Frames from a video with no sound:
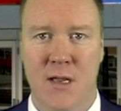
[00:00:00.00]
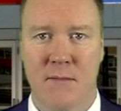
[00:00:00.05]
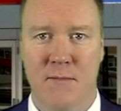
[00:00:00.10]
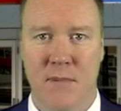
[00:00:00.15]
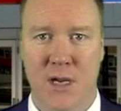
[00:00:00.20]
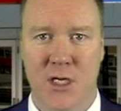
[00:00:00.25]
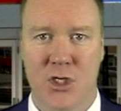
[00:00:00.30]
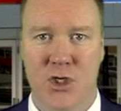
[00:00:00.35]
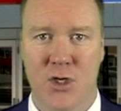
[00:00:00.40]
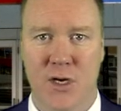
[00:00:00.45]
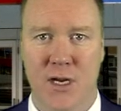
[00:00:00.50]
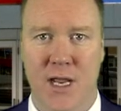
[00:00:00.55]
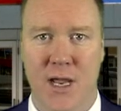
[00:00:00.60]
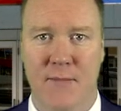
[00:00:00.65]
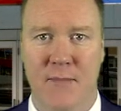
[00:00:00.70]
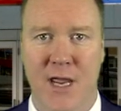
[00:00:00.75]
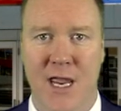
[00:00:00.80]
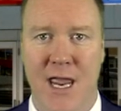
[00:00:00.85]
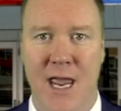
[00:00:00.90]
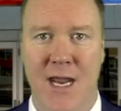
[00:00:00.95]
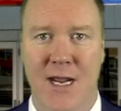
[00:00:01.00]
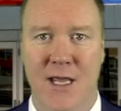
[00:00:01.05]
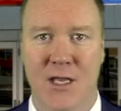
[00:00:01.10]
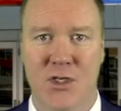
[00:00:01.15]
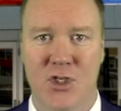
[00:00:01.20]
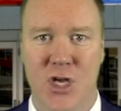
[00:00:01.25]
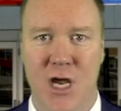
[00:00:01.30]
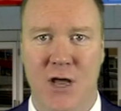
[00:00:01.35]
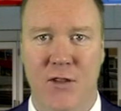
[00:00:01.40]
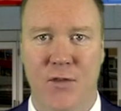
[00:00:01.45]
Make sure you get my
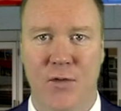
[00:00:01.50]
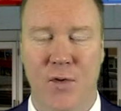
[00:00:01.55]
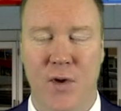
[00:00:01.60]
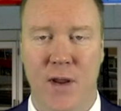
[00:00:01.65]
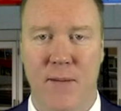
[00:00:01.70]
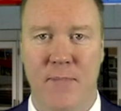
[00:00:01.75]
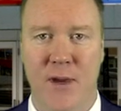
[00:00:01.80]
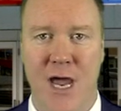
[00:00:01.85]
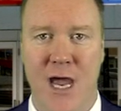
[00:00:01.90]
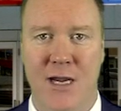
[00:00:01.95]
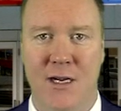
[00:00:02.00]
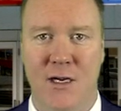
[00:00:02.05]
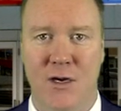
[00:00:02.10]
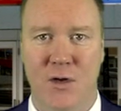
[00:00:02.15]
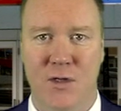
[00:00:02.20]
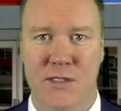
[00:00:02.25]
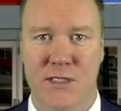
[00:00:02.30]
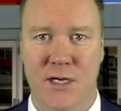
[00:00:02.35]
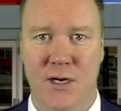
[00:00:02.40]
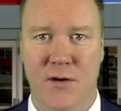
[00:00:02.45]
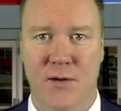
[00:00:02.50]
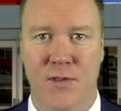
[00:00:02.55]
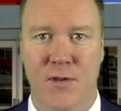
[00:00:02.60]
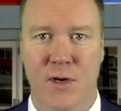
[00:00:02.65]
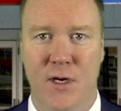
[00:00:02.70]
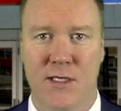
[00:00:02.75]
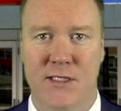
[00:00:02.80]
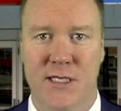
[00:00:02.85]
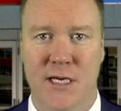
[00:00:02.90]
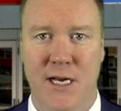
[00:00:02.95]
NHL 3-pack, goes here
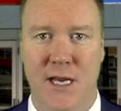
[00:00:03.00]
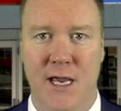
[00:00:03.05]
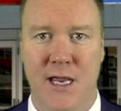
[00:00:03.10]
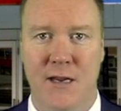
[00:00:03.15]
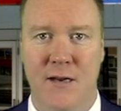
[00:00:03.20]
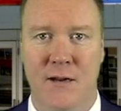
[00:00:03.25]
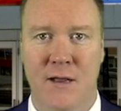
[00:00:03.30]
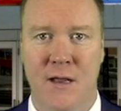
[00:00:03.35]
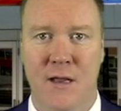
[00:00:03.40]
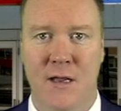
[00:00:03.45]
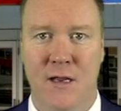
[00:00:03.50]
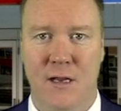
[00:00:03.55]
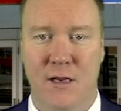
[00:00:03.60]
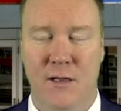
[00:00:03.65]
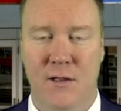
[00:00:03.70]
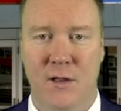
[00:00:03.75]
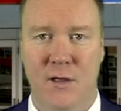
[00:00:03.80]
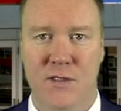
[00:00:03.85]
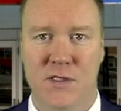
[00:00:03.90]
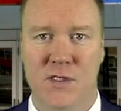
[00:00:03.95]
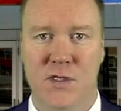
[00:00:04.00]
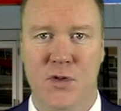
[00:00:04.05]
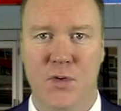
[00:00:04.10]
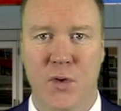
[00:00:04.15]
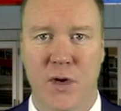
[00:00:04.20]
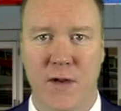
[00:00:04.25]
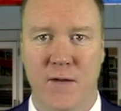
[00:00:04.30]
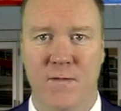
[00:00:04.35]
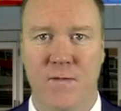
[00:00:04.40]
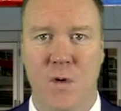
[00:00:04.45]
Thursday night, includes
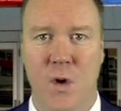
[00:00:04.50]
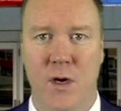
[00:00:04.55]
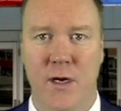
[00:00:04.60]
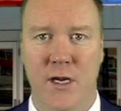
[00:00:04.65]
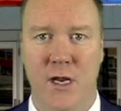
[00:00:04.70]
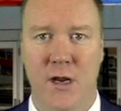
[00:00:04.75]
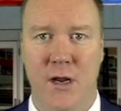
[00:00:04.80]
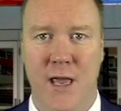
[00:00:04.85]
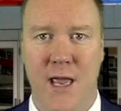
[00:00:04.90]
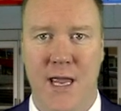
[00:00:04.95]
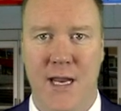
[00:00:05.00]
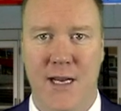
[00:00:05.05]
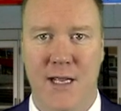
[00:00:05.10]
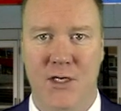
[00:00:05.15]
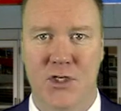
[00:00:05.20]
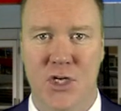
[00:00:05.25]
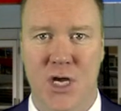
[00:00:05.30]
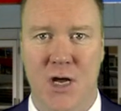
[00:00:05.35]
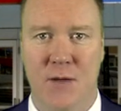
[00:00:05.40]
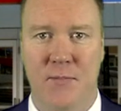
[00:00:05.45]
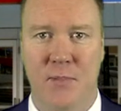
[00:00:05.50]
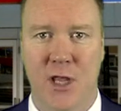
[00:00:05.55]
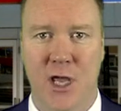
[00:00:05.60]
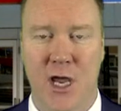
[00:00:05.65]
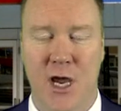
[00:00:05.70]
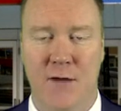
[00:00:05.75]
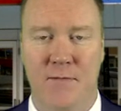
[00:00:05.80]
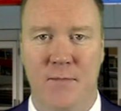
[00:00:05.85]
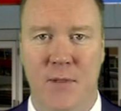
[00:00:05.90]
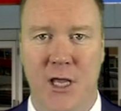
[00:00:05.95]
3 4-unit NHL
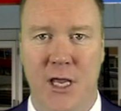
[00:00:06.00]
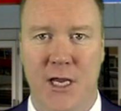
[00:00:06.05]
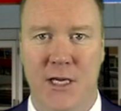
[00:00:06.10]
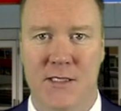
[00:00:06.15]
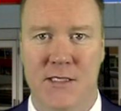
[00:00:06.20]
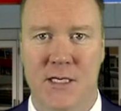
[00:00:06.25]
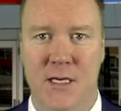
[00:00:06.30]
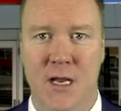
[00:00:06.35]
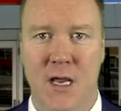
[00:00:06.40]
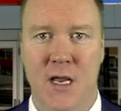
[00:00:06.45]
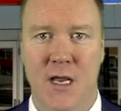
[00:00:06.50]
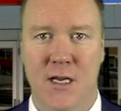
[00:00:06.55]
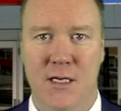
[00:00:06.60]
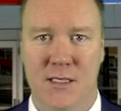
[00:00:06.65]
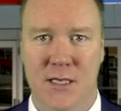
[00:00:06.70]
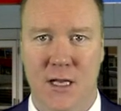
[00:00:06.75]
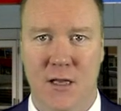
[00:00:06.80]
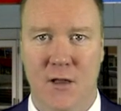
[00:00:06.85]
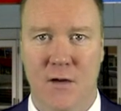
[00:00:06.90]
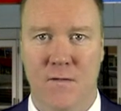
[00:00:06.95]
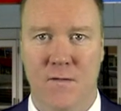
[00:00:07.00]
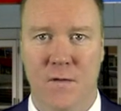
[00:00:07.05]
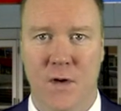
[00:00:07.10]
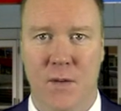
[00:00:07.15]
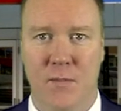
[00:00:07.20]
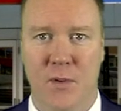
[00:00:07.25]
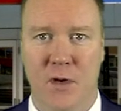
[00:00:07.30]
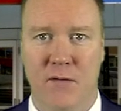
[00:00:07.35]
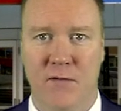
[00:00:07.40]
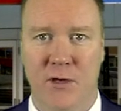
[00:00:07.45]
playoff plays, as I look for
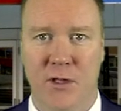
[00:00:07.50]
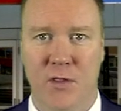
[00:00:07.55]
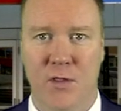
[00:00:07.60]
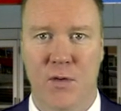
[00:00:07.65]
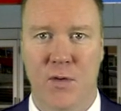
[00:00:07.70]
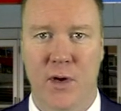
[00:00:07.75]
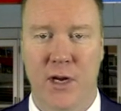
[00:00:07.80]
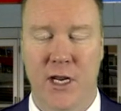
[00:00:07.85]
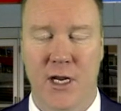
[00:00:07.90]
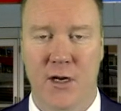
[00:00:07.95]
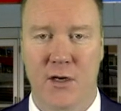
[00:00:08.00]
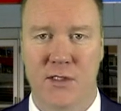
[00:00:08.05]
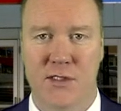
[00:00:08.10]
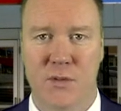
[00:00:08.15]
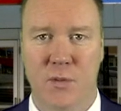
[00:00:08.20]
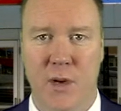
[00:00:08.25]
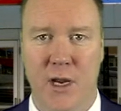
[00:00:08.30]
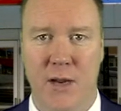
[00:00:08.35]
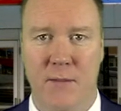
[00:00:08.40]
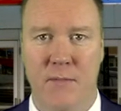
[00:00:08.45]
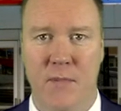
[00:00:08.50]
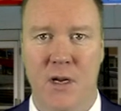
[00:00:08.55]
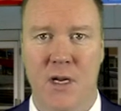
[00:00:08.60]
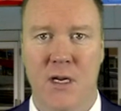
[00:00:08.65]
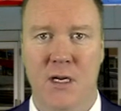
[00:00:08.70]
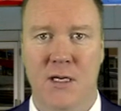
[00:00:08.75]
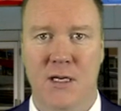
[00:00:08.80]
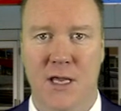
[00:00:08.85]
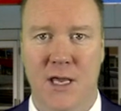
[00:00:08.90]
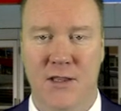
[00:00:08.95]
a perfect 3-0 sweep.
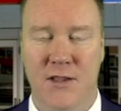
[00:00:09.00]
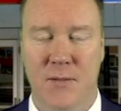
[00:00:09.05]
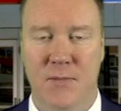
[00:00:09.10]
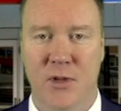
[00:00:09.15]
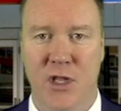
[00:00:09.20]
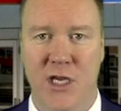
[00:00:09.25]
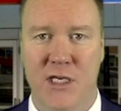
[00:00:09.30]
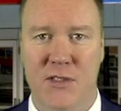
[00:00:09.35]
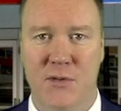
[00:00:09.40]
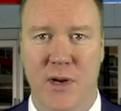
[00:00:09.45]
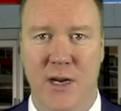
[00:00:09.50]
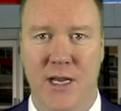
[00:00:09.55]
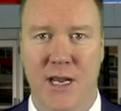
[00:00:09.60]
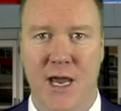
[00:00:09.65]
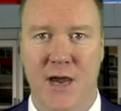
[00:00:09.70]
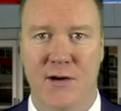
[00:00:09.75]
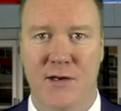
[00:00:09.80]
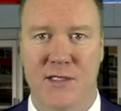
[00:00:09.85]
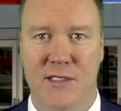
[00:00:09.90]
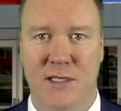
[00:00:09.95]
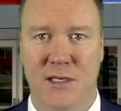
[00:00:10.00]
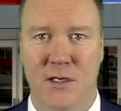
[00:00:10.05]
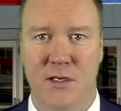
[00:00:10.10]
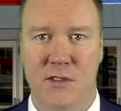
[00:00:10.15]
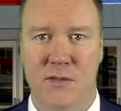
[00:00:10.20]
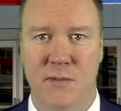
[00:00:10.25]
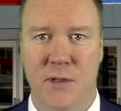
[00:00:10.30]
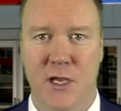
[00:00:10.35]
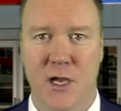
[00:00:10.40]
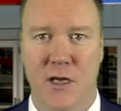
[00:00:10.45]
Get the plays right now
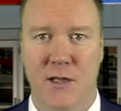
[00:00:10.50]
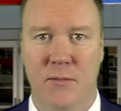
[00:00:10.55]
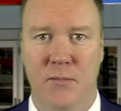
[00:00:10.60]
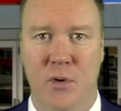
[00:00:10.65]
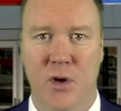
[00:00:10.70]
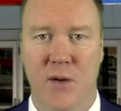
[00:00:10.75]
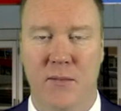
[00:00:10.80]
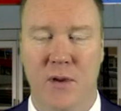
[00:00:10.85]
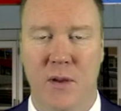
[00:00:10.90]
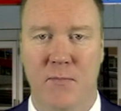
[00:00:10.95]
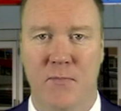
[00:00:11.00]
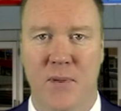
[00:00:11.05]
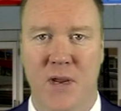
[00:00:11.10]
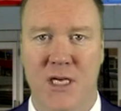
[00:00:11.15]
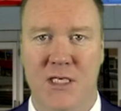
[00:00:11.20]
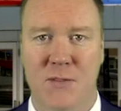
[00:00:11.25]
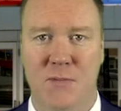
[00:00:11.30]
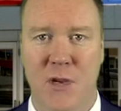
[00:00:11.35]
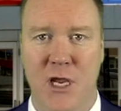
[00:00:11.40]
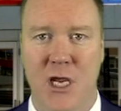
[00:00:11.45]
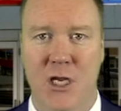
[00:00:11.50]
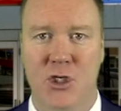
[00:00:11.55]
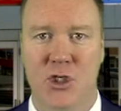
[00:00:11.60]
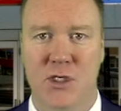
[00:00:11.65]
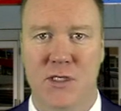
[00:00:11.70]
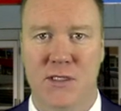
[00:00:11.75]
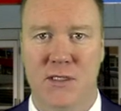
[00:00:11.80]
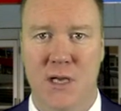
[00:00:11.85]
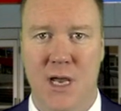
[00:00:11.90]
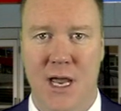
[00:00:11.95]
exclusively on the Premium Picks page
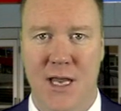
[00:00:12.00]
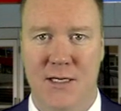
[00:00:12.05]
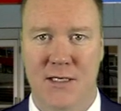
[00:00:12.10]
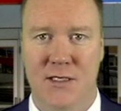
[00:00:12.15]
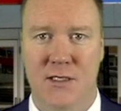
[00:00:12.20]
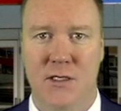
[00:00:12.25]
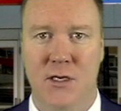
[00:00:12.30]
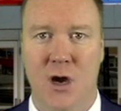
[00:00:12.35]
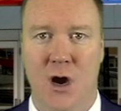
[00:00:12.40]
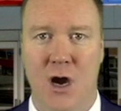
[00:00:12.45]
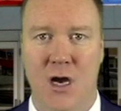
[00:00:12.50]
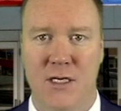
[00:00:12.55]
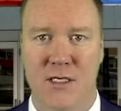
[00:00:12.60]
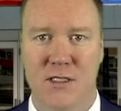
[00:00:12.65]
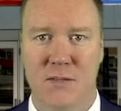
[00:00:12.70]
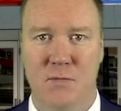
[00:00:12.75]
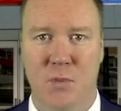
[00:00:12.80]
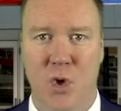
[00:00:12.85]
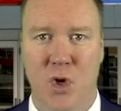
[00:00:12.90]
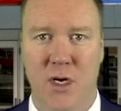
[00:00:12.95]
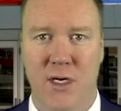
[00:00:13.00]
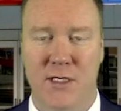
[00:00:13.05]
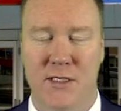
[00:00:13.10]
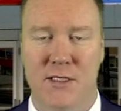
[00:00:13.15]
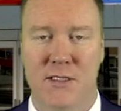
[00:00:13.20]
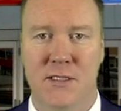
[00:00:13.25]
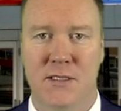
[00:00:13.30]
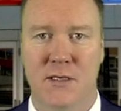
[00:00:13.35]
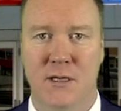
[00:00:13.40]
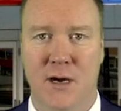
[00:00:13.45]
at
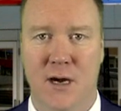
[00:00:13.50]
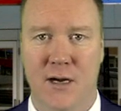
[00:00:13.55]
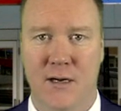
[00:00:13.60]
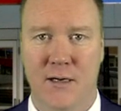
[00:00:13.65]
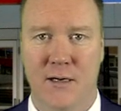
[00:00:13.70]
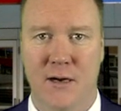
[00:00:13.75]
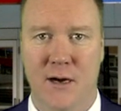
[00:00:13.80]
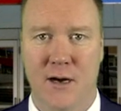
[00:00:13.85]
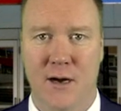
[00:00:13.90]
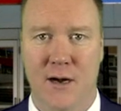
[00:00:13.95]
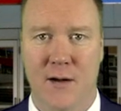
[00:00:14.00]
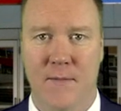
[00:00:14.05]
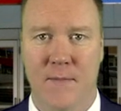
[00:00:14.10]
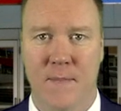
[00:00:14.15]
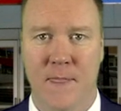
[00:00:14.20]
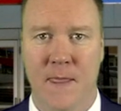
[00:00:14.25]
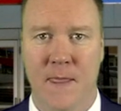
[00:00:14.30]
DocSports.com.